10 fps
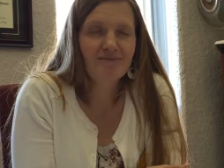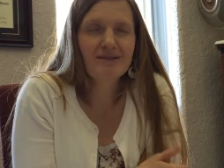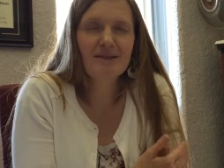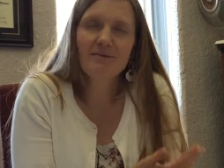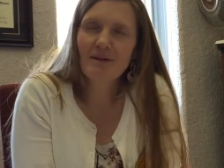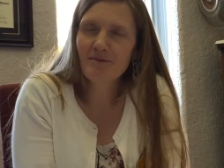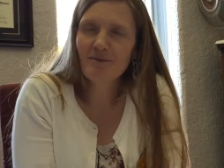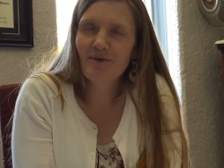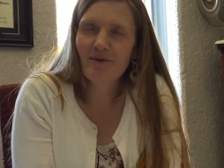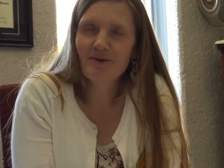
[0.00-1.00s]
sometimes
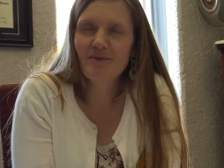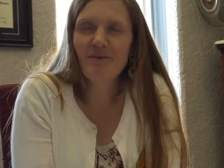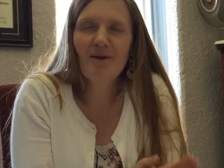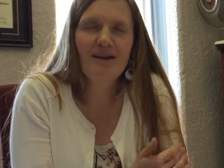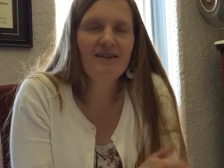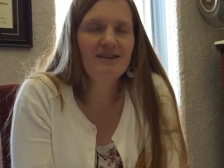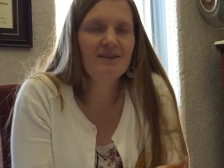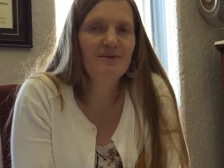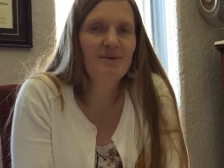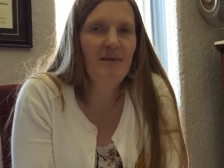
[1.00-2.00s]
before spring break. This
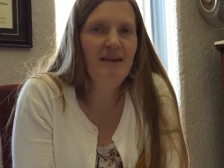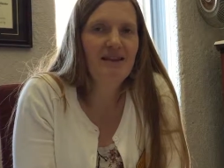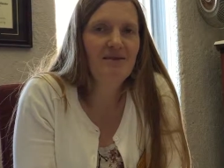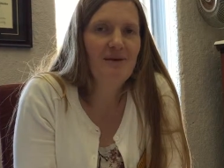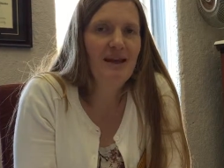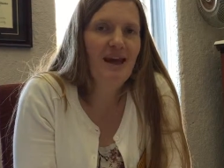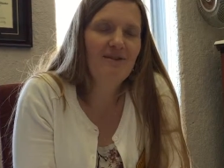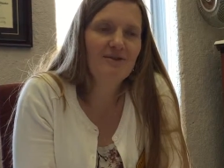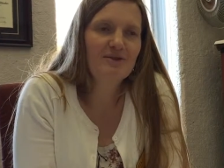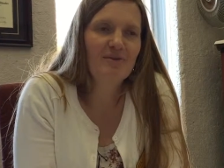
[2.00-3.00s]
year we met the week
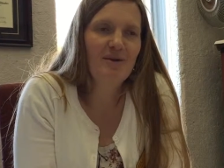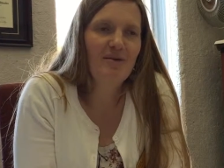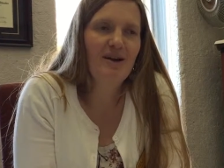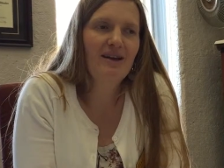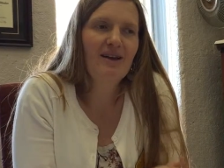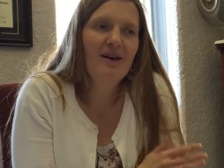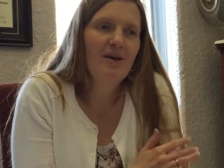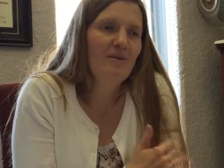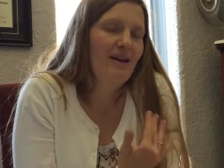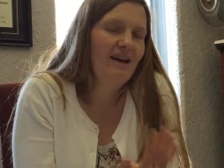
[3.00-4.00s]
after spring break.
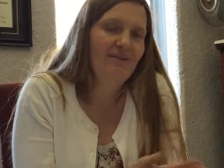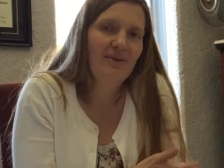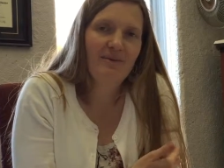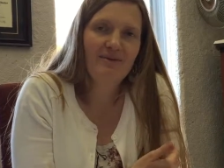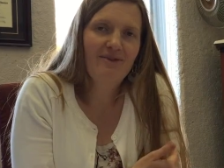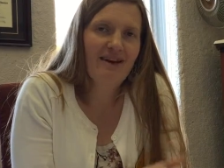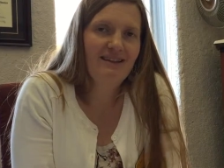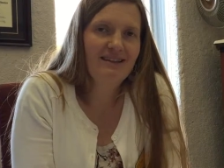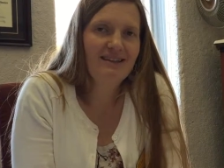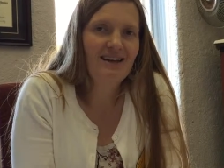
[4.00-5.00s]
We had everyone
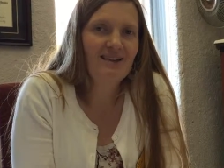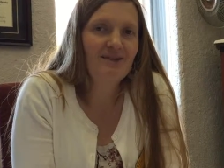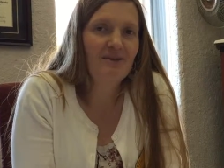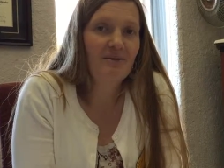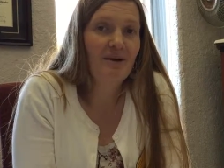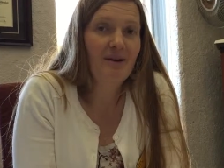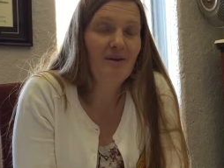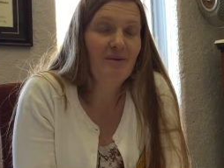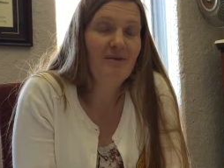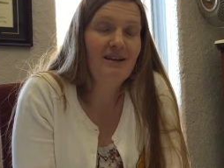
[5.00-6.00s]
finally together on the working
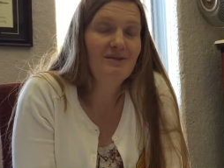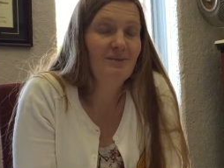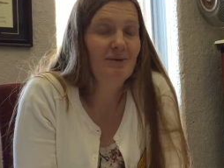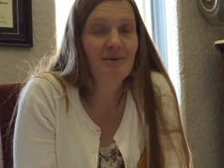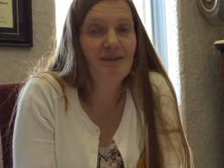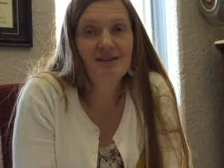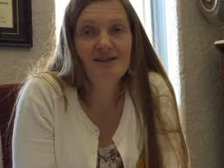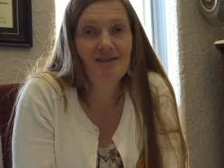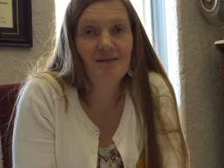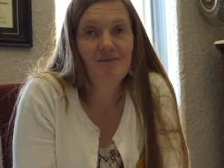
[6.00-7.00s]
group, and that's when we really
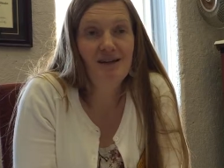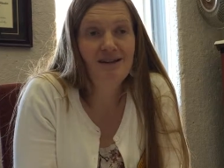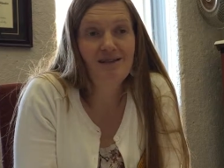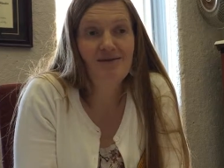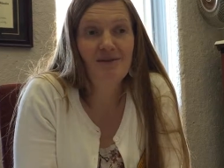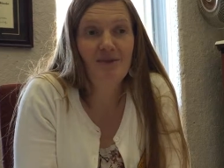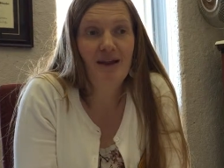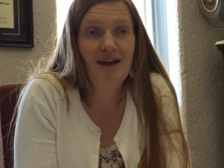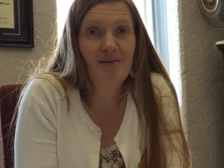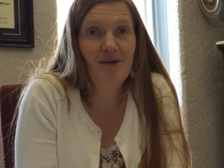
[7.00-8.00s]
start the meat of the
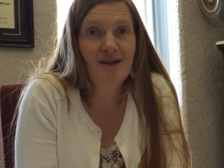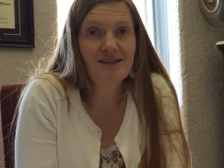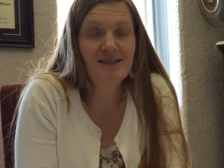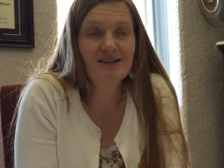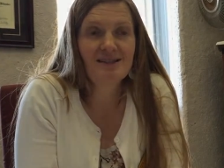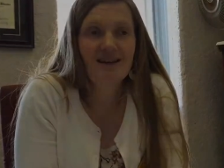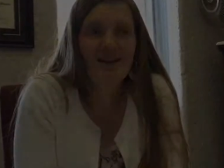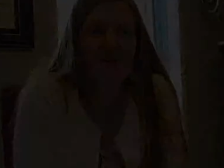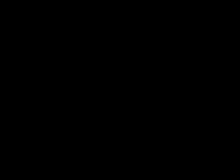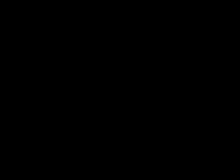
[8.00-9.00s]
planning process.
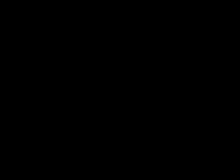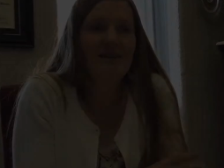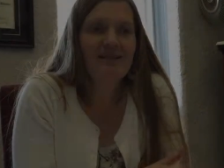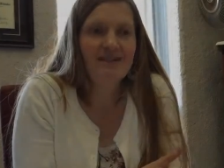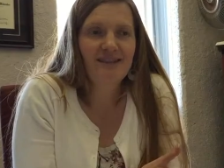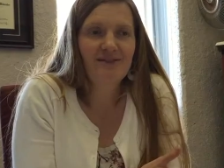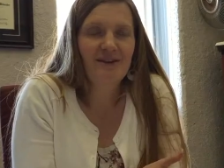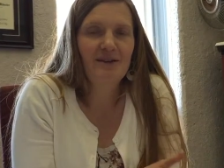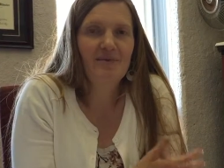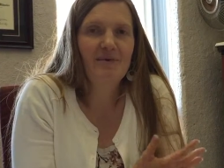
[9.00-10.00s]
We do things like
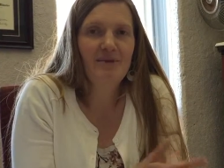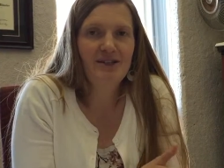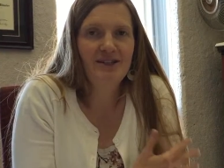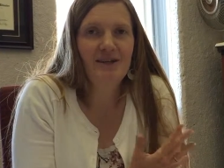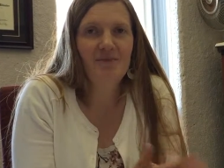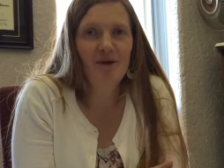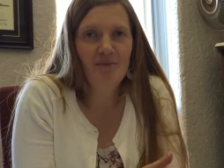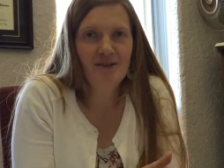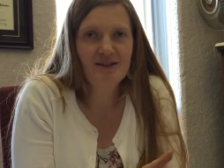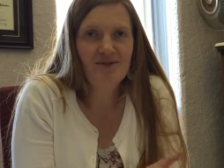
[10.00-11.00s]
develop the mission and
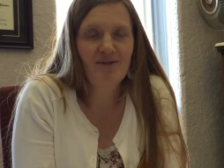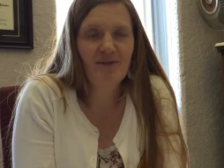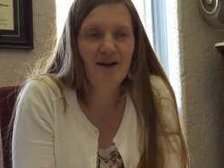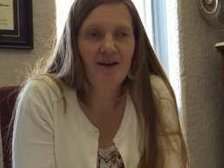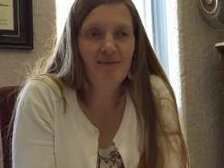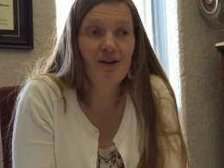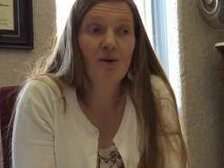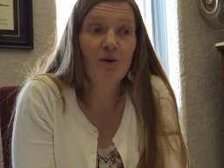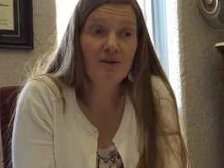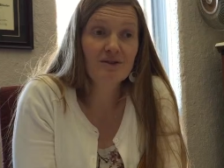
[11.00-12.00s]
purpose and
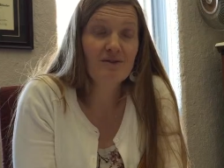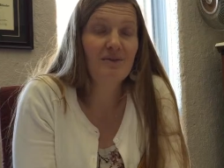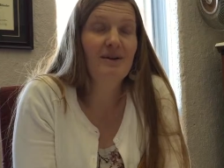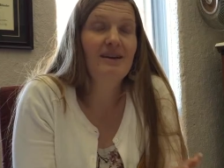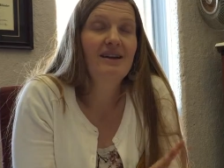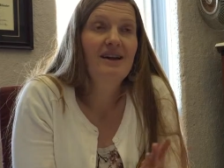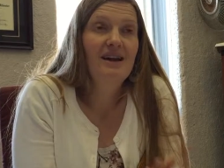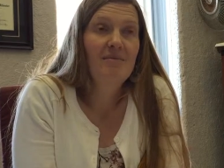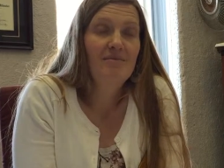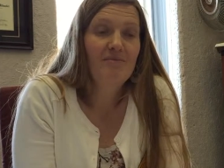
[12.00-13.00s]
goals for what
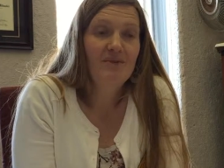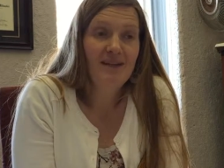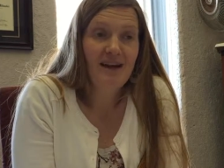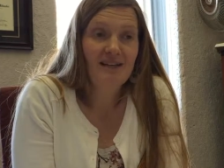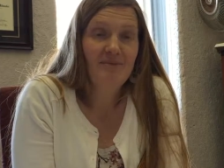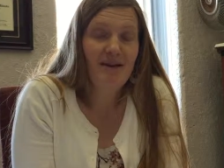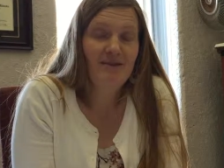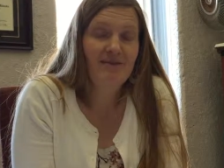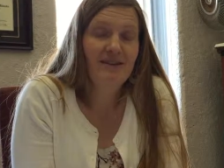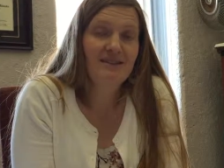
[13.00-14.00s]
the next
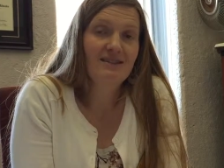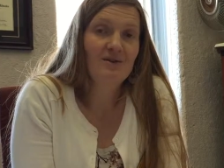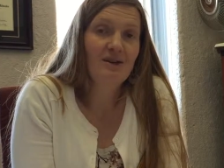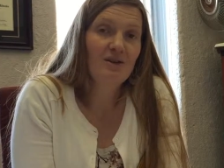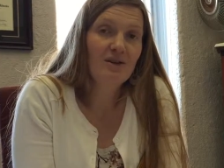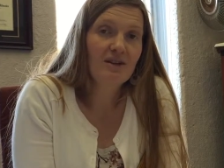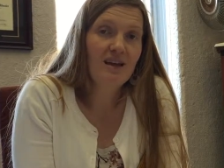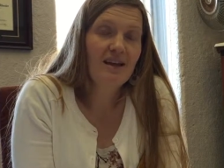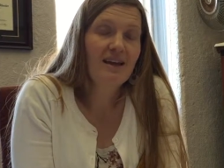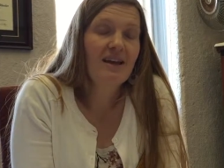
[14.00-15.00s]
Panther Fest is going to look
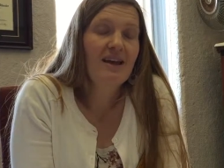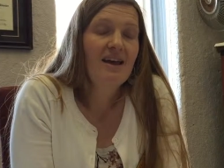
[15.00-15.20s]
like.